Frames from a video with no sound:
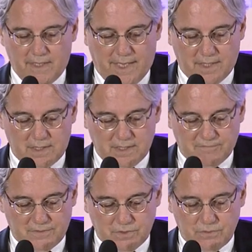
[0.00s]
And
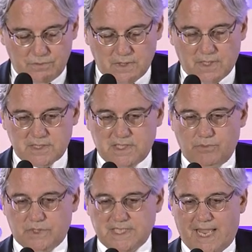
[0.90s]
if you see
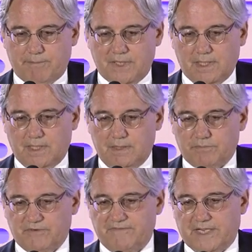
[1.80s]
what's happening in
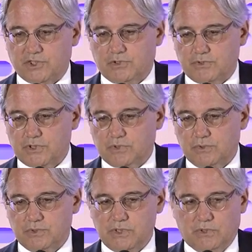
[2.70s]
professional
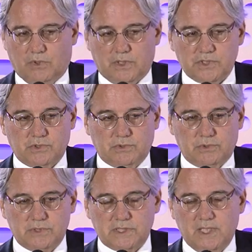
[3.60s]
schools, law
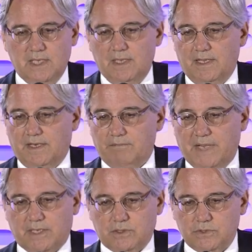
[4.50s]
schools, and
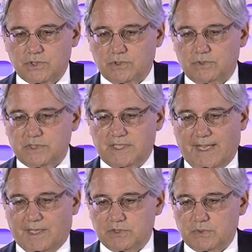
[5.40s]
medical schools and
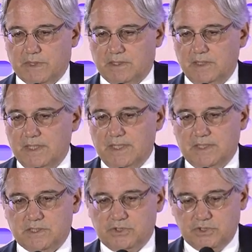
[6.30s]
elsewhere,
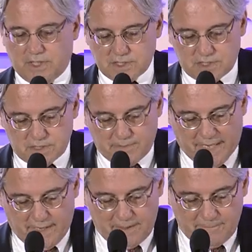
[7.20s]
it's just as
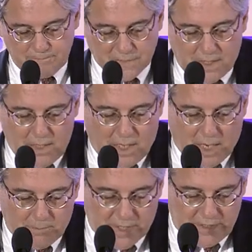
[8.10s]
bad.
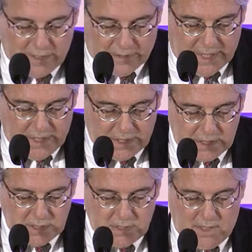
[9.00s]
There
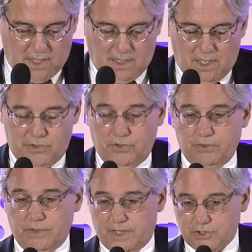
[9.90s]
is a
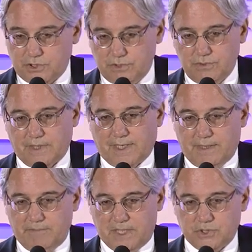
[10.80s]
new issue, like I
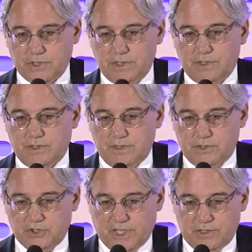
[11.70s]
mentioned, the
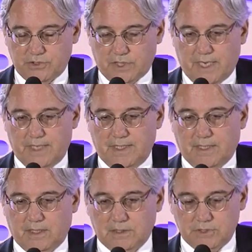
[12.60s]
gender
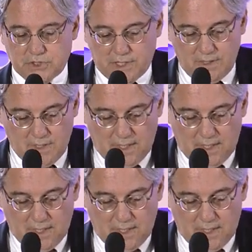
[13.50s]
ideology.